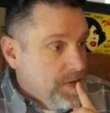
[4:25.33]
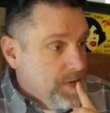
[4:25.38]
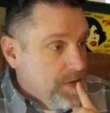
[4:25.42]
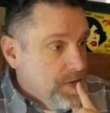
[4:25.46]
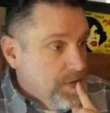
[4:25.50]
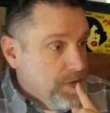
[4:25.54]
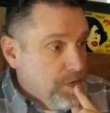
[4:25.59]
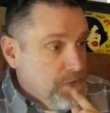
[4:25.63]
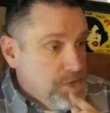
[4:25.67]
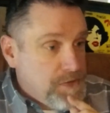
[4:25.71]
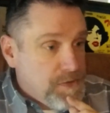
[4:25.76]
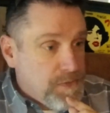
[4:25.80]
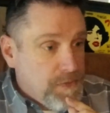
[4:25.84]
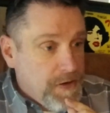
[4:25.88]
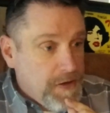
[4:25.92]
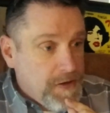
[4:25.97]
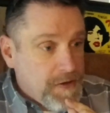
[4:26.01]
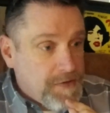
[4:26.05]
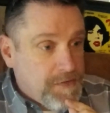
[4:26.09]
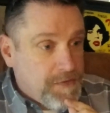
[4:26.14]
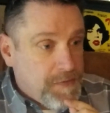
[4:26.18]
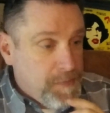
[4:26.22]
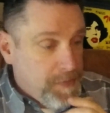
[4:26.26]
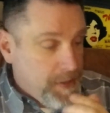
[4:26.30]
Loose
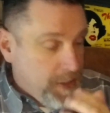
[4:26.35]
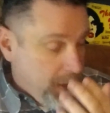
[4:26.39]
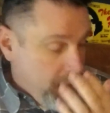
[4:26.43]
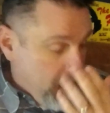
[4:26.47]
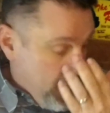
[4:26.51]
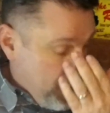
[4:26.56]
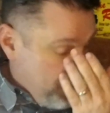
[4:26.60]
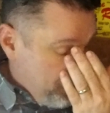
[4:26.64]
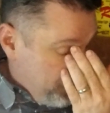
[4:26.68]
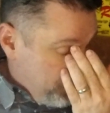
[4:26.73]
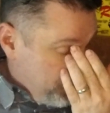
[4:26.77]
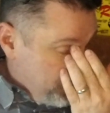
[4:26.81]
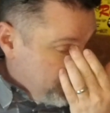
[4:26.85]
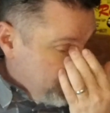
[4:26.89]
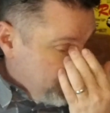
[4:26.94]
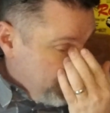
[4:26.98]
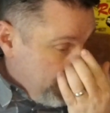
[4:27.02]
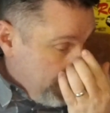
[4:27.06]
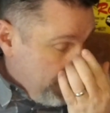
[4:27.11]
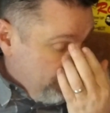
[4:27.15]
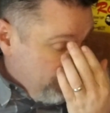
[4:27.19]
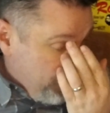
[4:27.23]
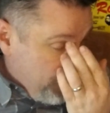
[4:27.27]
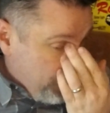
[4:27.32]
Rails from Minneapolis,
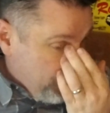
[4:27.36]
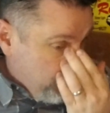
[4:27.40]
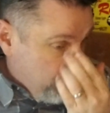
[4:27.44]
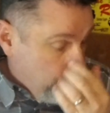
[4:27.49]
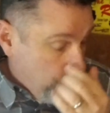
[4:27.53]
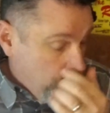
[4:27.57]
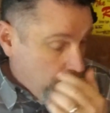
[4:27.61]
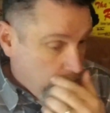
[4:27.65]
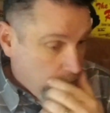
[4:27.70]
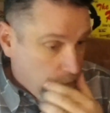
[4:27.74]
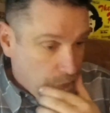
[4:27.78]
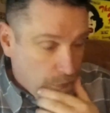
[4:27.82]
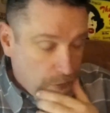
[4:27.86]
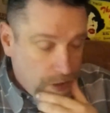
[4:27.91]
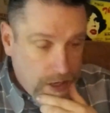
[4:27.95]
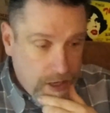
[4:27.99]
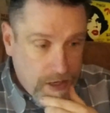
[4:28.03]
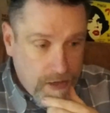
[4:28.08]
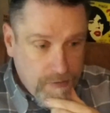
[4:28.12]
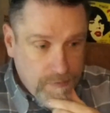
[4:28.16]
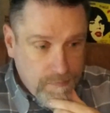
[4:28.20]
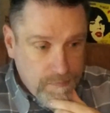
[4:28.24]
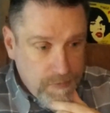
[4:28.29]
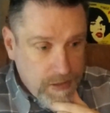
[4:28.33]
they have that
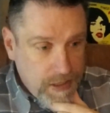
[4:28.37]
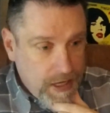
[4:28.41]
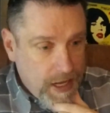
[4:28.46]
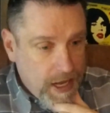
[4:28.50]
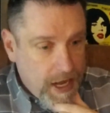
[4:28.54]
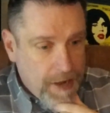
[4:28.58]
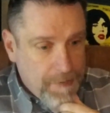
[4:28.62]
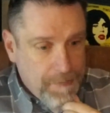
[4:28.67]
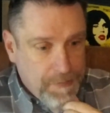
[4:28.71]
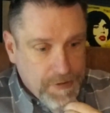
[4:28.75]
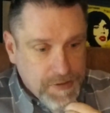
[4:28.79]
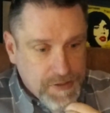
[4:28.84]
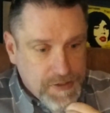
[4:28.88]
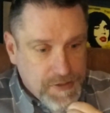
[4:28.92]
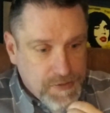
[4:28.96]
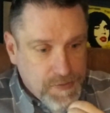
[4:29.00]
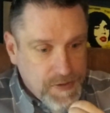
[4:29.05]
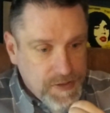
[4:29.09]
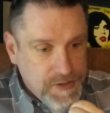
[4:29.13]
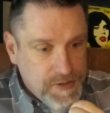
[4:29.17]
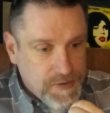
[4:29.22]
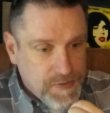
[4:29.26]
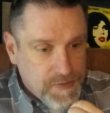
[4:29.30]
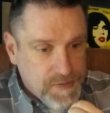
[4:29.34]
great Minneapolis
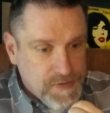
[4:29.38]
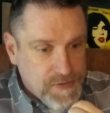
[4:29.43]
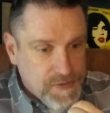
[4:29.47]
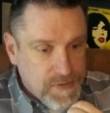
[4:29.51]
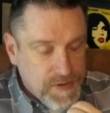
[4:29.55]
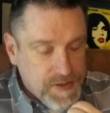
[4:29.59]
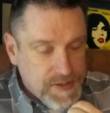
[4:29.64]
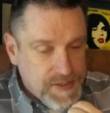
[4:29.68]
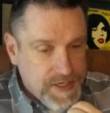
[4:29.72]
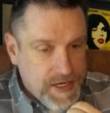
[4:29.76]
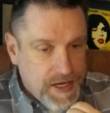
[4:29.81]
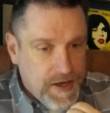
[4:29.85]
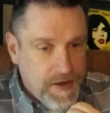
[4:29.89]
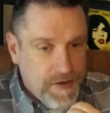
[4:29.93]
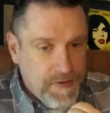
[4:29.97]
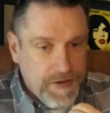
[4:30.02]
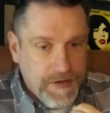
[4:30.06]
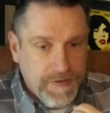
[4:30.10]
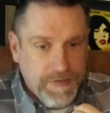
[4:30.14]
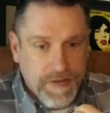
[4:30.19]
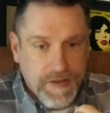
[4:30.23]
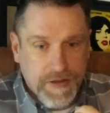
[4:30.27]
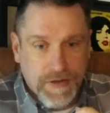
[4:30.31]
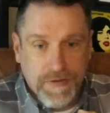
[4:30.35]
Twin/Tone sort of sound,
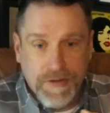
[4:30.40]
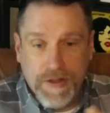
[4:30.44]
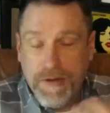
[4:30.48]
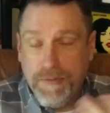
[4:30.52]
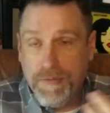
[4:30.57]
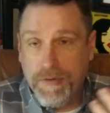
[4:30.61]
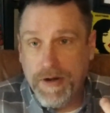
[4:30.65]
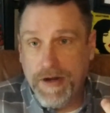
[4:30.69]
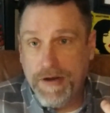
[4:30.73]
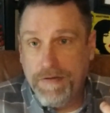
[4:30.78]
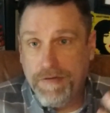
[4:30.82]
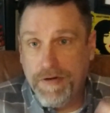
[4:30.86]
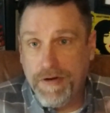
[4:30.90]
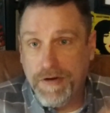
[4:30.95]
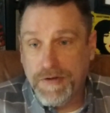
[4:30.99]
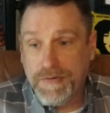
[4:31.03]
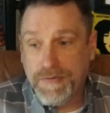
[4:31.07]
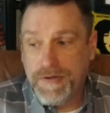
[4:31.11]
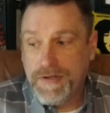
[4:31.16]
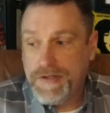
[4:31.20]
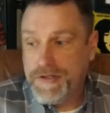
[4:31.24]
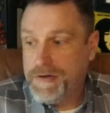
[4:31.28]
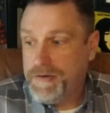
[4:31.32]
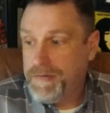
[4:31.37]
even though they were never a
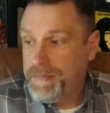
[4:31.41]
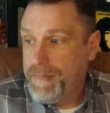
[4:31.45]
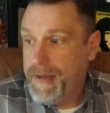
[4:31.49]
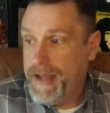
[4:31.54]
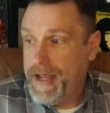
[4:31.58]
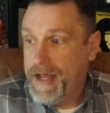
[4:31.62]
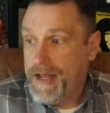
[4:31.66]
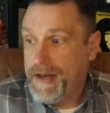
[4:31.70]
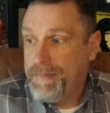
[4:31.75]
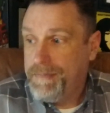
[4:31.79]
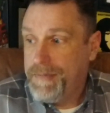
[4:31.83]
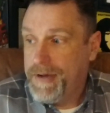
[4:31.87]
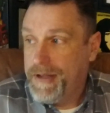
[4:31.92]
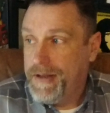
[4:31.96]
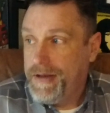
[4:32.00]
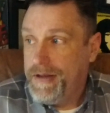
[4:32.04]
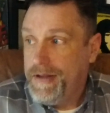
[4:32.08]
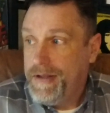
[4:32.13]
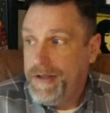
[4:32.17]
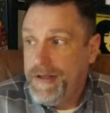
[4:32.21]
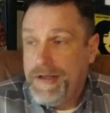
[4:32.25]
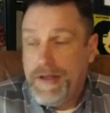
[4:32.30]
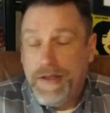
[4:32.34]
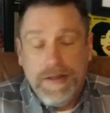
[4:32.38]
Twin/Tone band, but
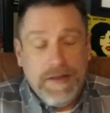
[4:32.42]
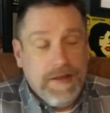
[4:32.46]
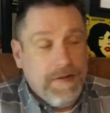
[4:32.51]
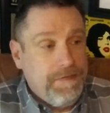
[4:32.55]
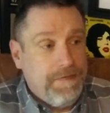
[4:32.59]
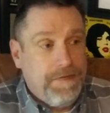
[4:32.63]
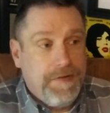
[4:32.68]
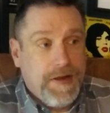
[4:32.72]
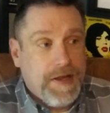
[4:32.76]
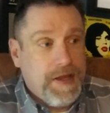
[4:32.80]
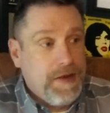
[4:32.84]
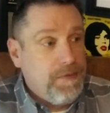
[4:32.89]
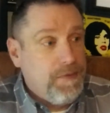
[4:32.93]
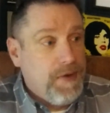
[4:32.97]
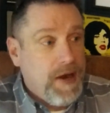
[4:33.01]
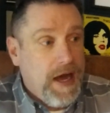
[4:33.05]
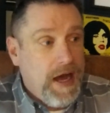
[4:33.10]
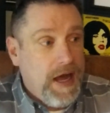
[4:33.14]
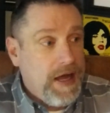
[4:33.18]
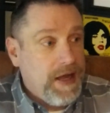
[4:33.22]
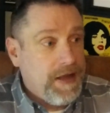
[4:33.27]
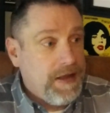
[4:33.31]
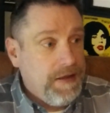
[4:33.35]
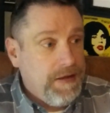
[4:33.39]
they fucking
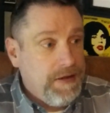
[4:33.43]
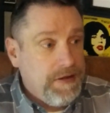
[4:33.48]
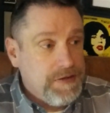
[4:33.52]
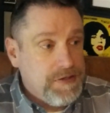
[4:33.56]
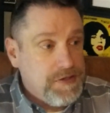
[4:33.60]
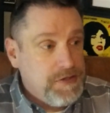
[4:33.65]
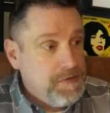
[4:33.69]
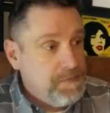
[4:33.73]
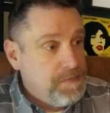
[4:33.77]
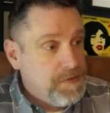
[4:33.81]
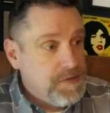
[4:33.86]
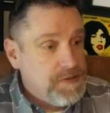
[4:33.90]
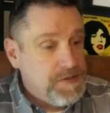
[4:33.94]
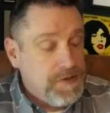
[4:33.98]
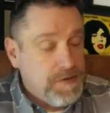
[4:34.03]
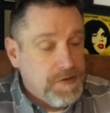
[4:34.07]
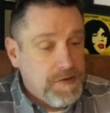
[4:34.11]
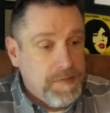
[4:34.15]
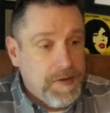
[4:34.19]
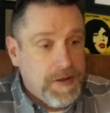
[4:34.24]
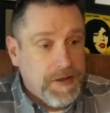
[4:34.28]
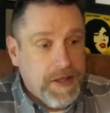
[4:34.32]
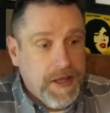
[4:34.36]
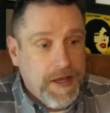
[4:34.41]
rock. Uh, super
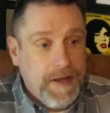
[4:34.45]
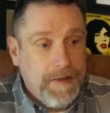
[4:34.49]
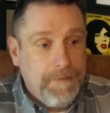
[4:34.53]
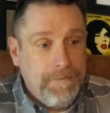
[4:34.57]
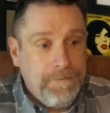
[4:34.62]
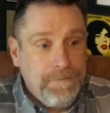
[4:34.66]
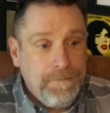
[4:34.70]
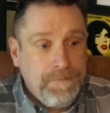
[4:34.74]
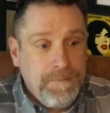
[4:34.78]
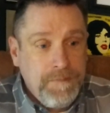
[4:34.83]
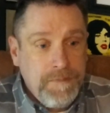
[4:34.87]
stoked about that.